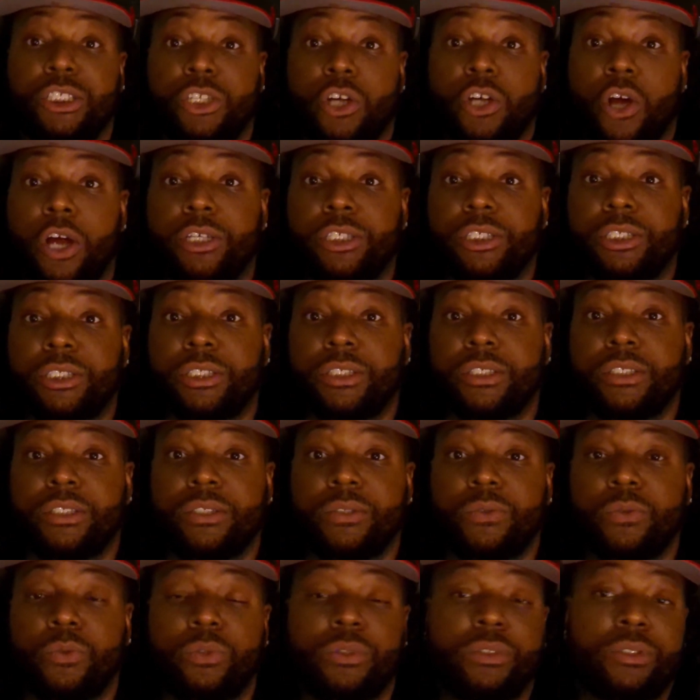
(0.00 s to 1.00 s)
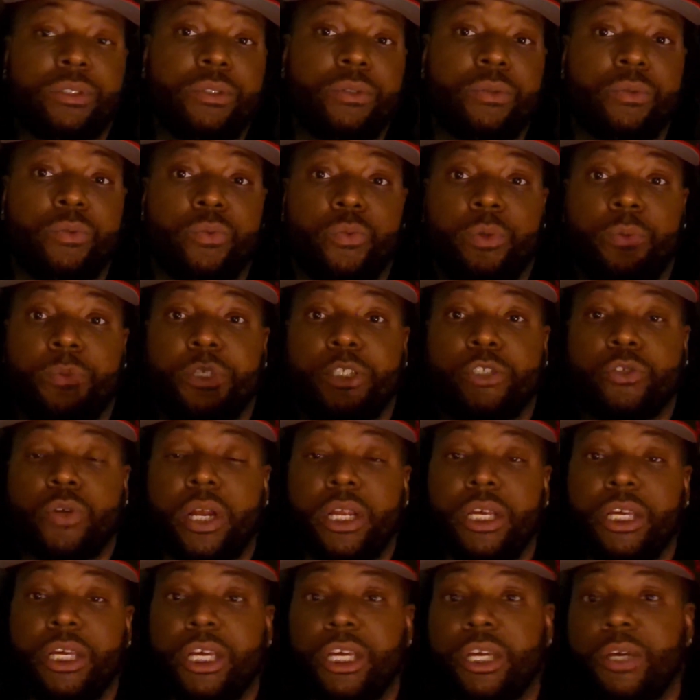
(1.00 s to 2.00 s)
charges. We've been
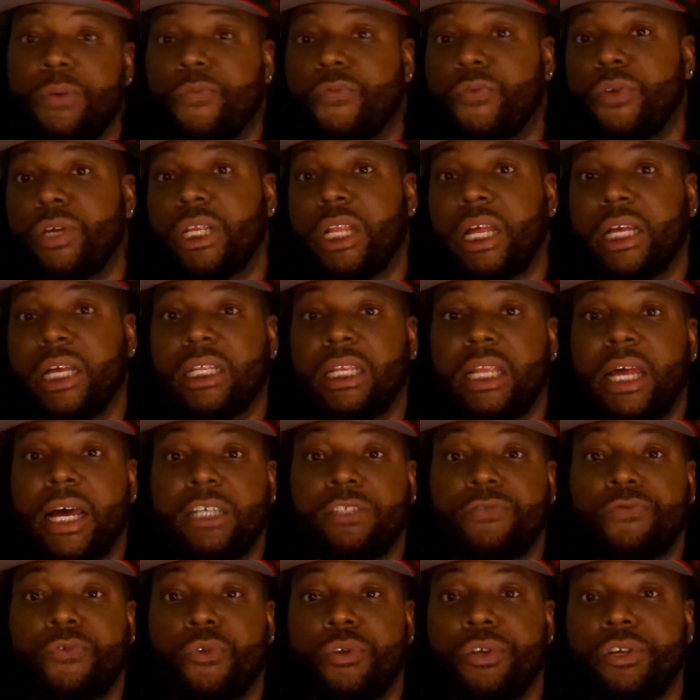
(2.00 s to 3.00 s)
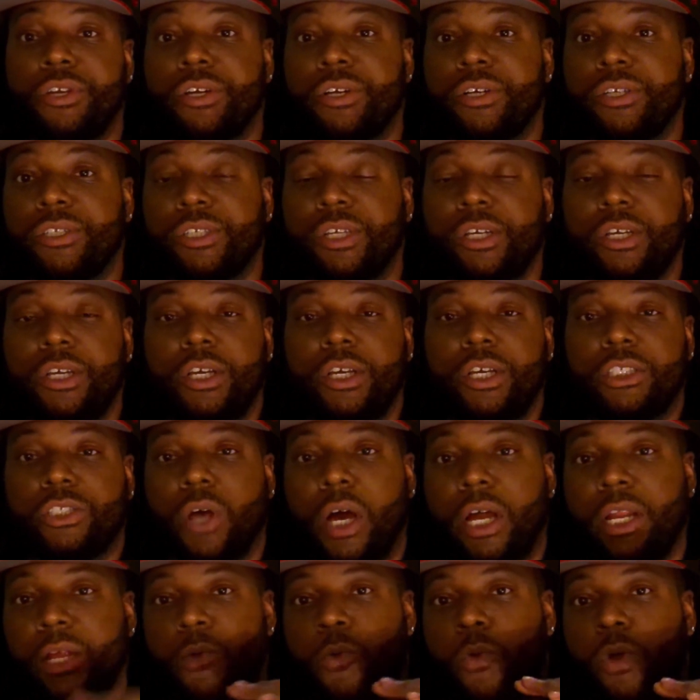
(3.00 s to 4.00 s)
trying to get him free like the last four years. So
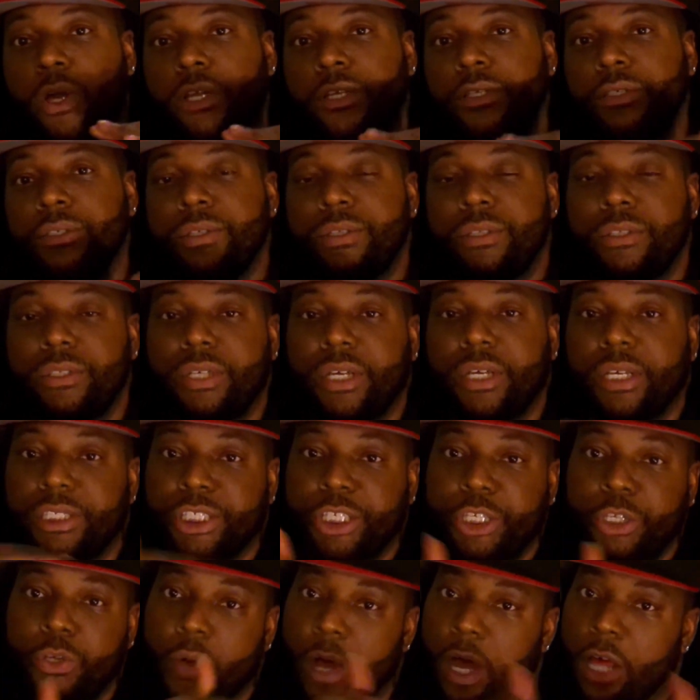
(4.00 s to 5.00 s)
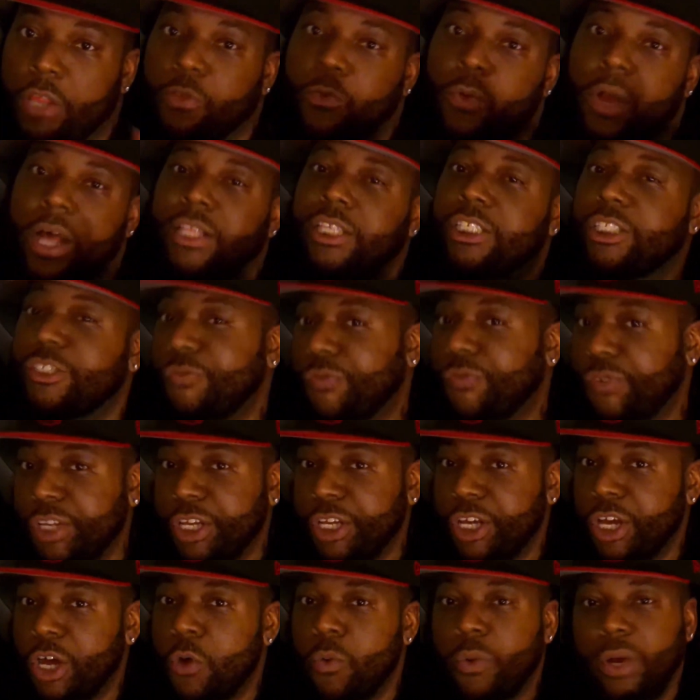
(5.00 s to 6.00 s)
I didn't want to continue on throughout this
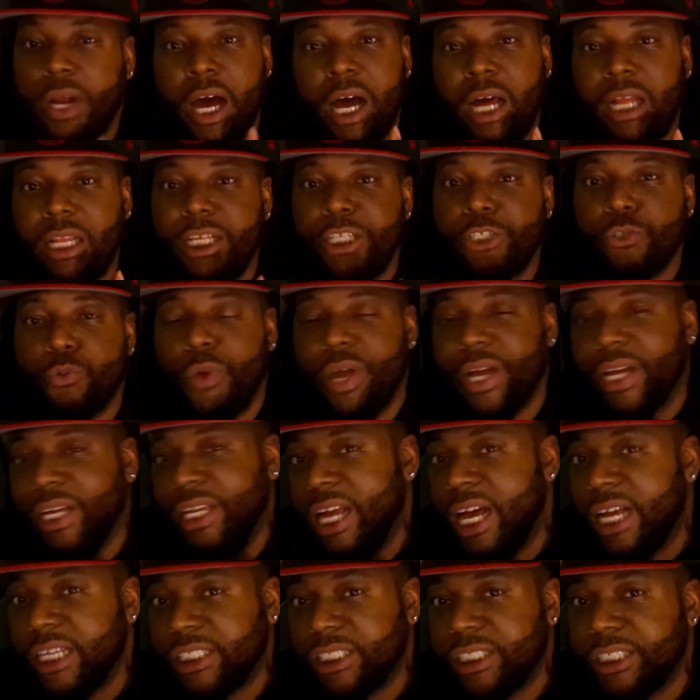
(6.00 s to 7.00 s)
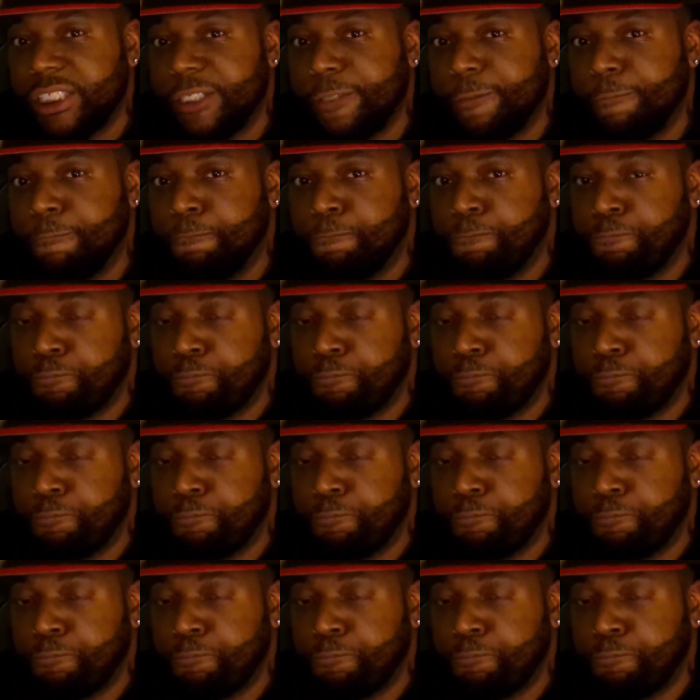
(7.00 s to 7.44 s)
video without at least recognizing him.